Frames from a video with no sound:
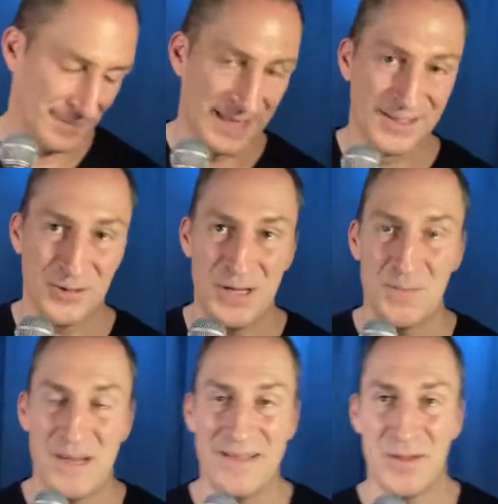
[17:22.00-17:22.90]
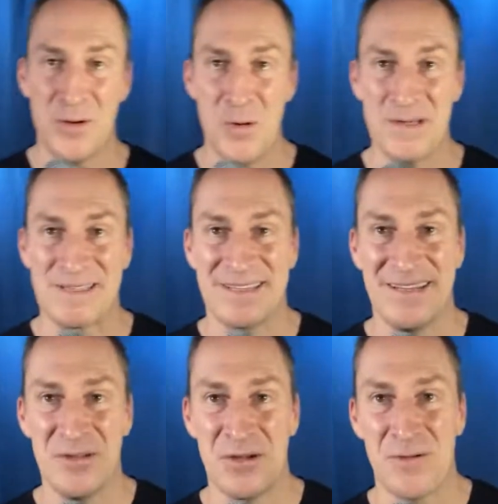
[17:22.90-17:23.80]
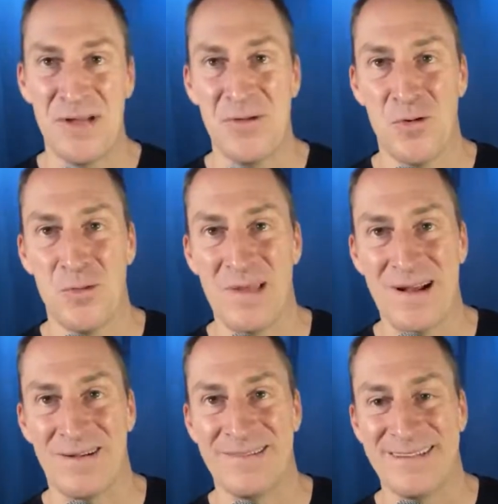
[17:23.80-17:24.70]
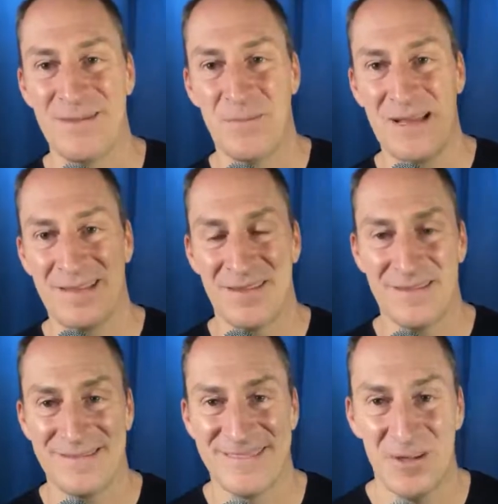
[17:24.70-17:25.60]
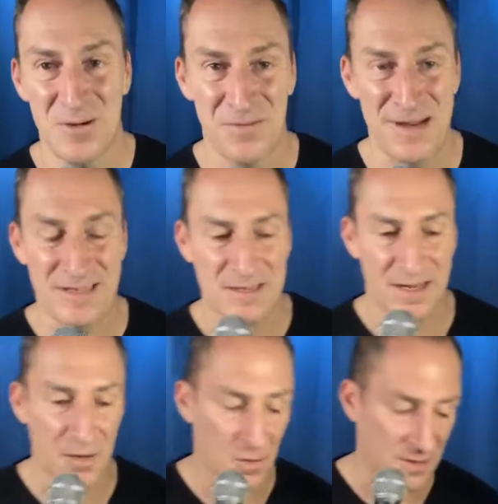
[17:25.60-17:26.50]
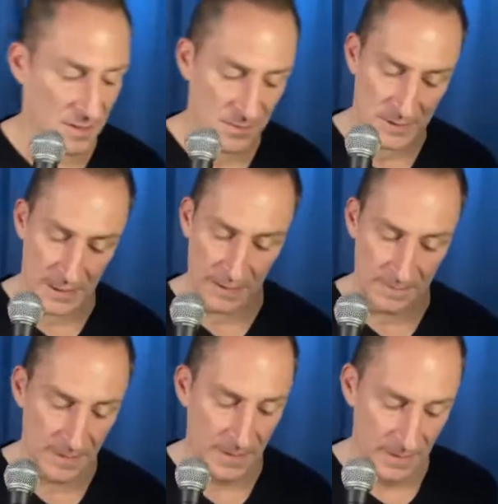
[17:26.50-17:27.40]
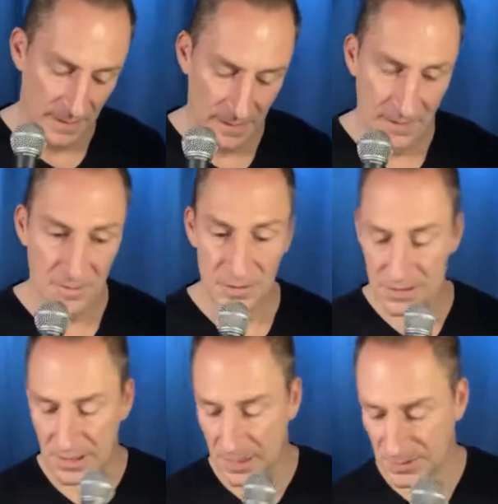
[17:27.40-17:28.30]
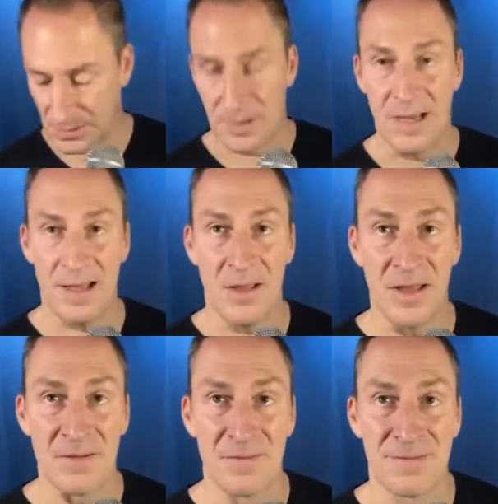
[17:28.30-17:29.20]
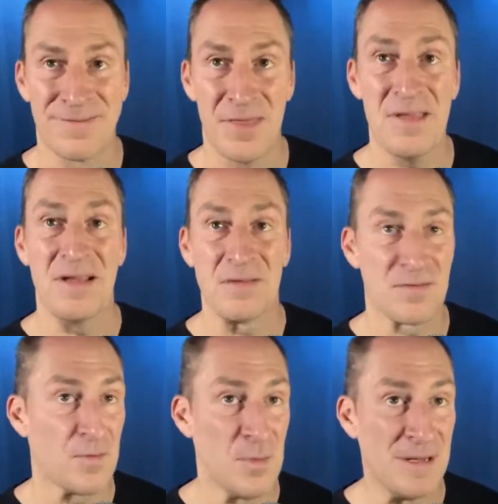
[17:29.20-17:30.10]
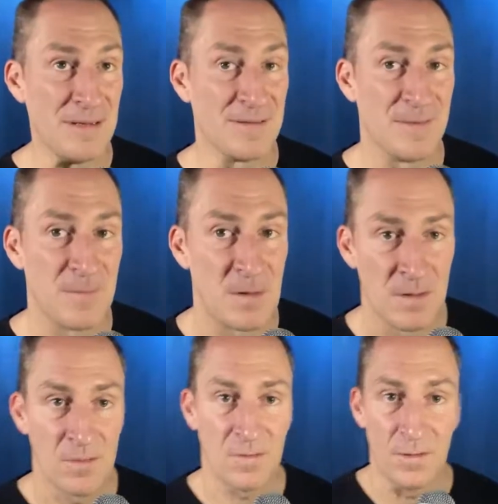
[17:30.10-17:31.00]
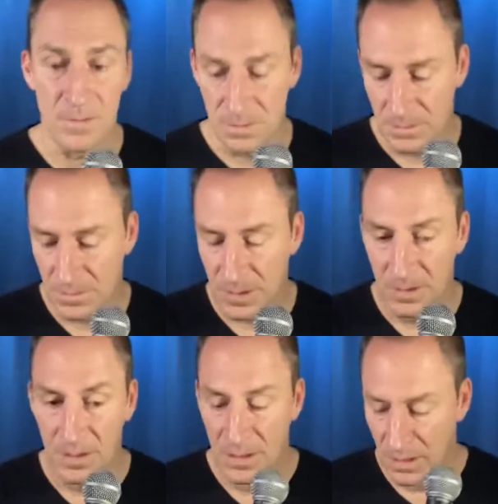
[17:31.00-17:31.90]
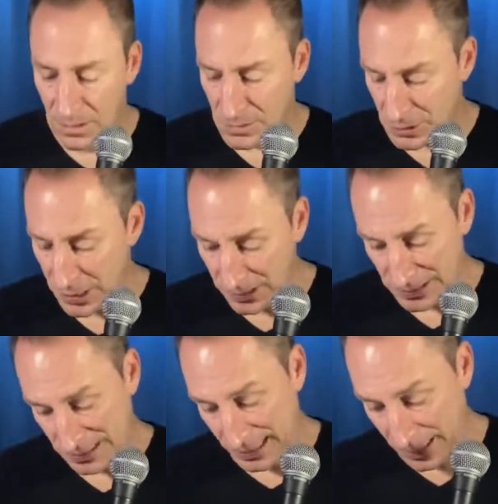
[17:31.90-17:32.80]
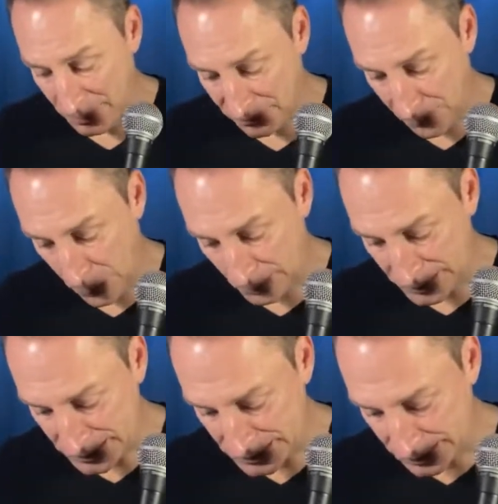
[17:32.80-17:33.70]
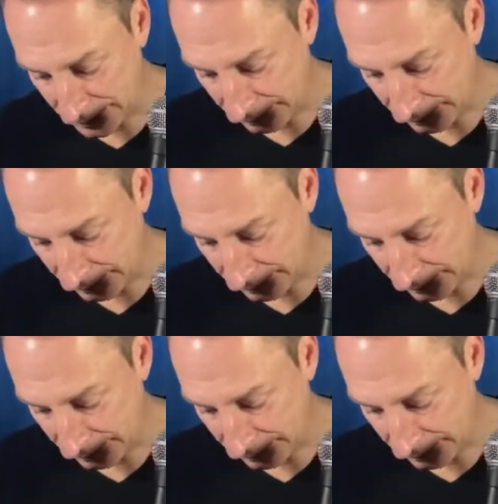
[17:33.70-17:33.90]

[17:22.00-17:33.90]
So he made the noise in the green room there. He made the Young Frankenstein noise, and it was like just an absolute highlight of things for me. So, cheers to him, folks.